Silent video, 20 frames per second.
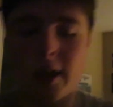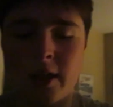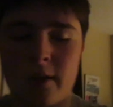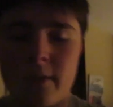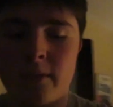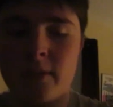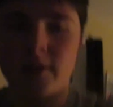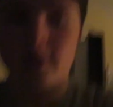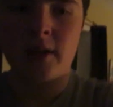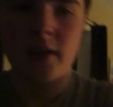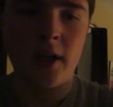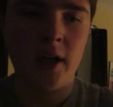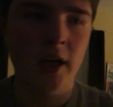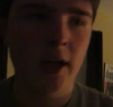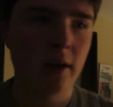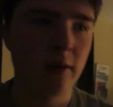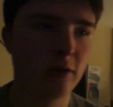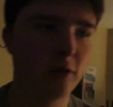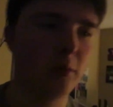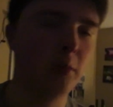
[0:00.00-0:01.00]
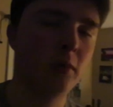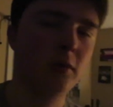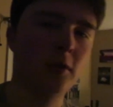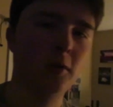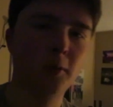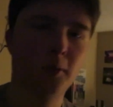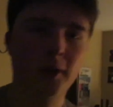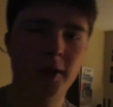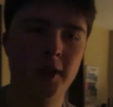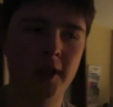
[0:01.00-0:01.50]
it was
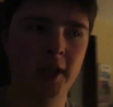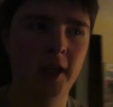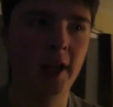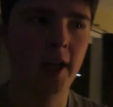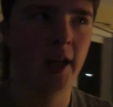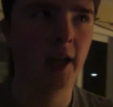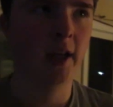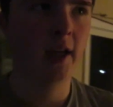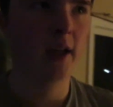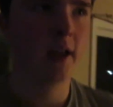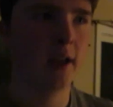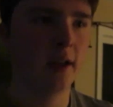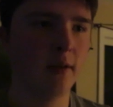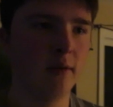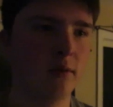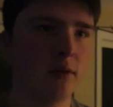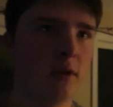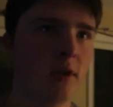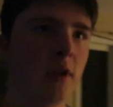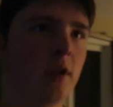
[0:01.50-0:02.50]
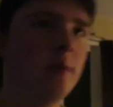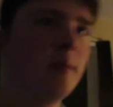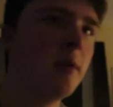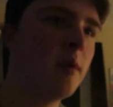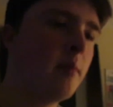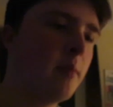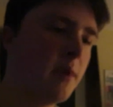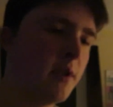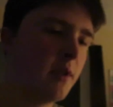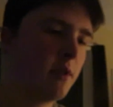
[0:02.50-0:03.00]
supposed to work today. It was going to
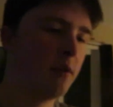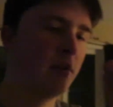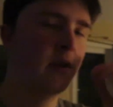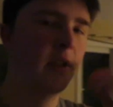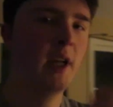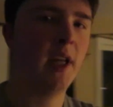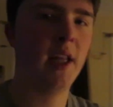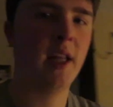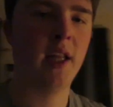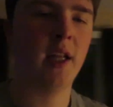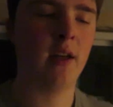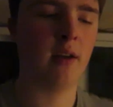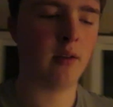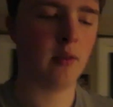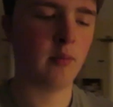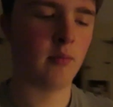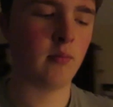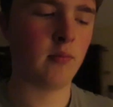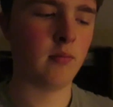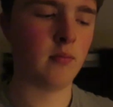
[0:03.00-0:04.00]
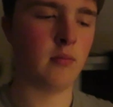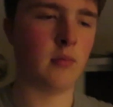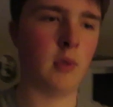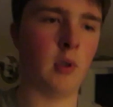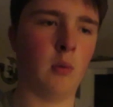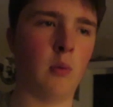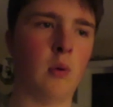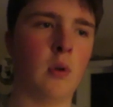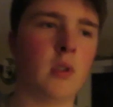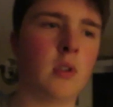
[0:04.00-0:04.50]
be a busier day than
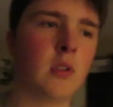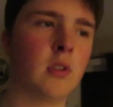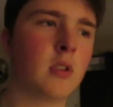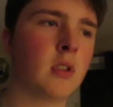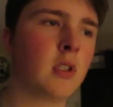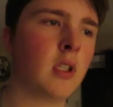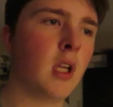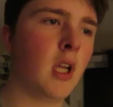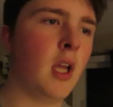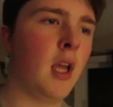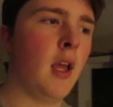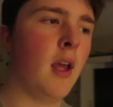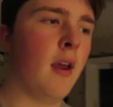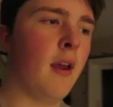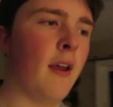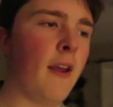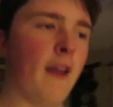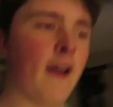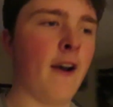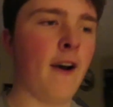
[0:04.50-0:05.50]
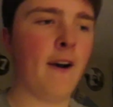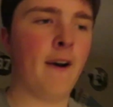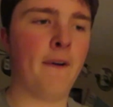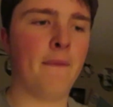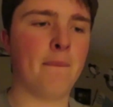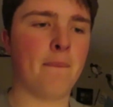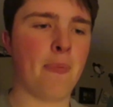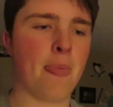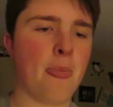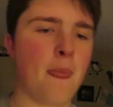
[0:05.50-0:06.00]
it was
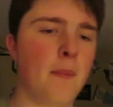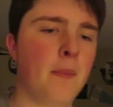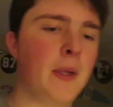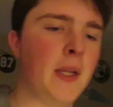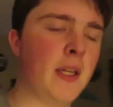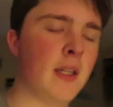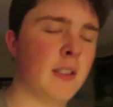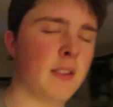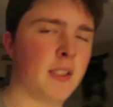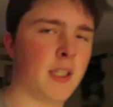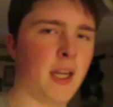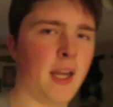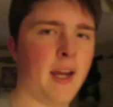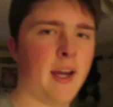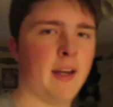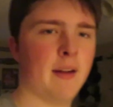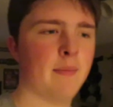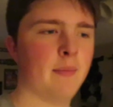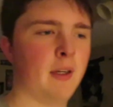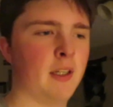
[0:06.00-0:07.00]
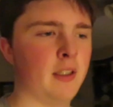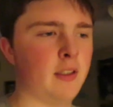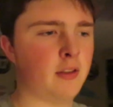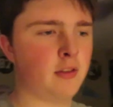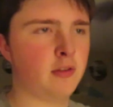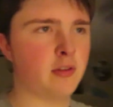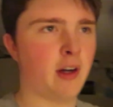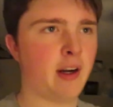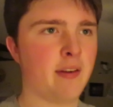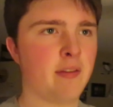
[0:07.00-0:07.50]
um, because I had my
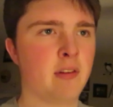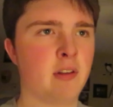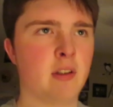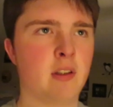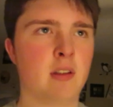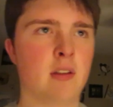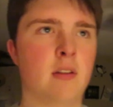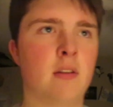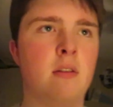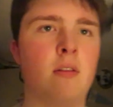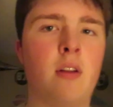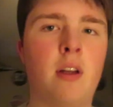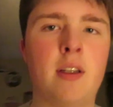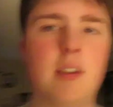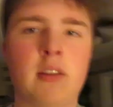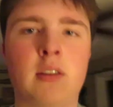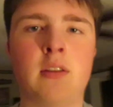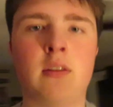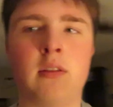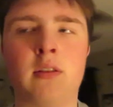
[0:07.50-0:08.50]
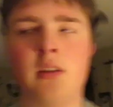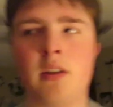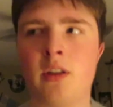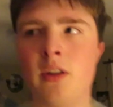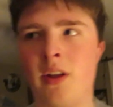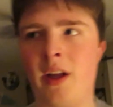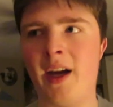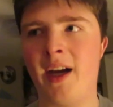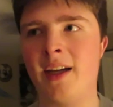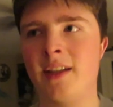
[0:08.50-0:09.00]
driving lessons
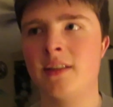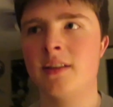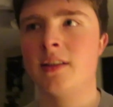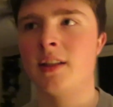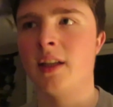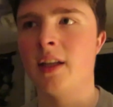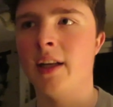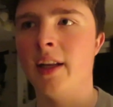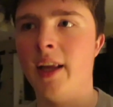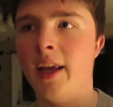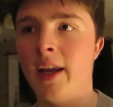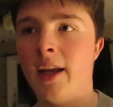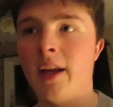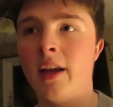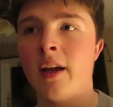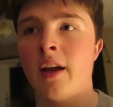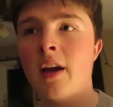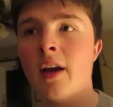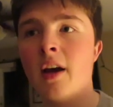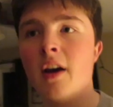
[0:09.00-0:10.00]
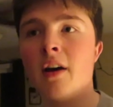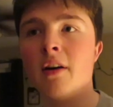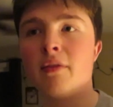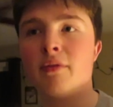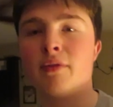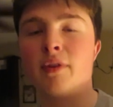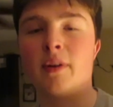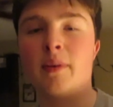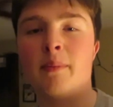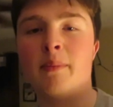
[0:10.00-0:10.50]
class today
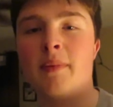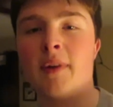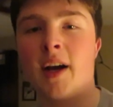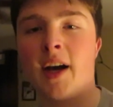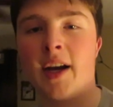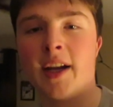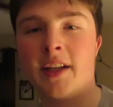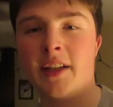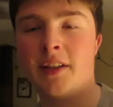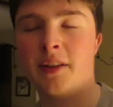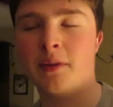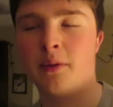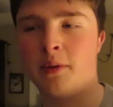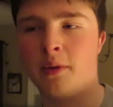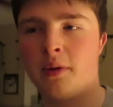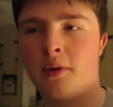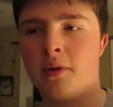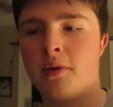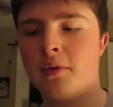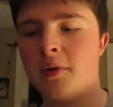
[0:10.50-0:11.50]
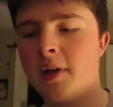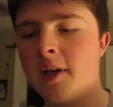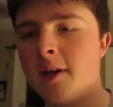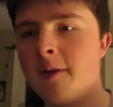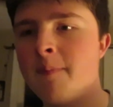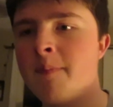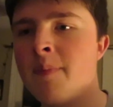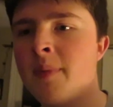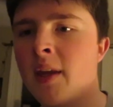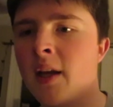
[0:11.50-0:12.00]
from 9 till
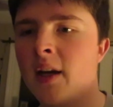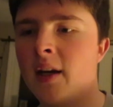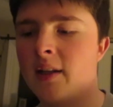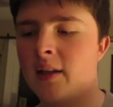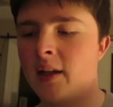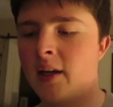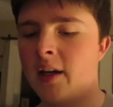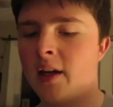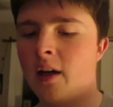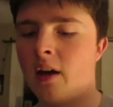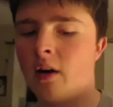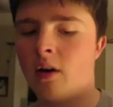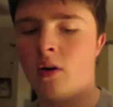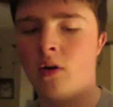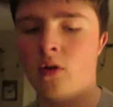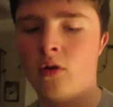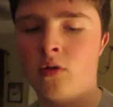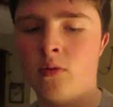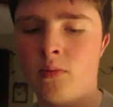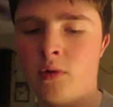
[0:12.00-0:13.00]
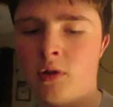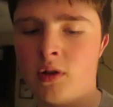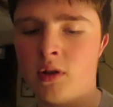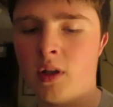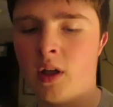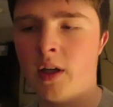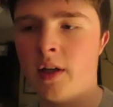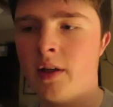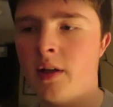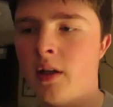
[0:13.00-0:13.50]
3 and then I got home,
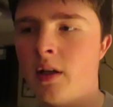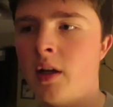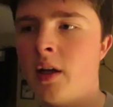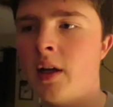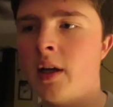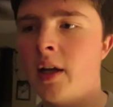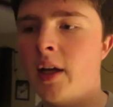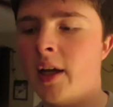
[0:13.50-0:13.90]
studied,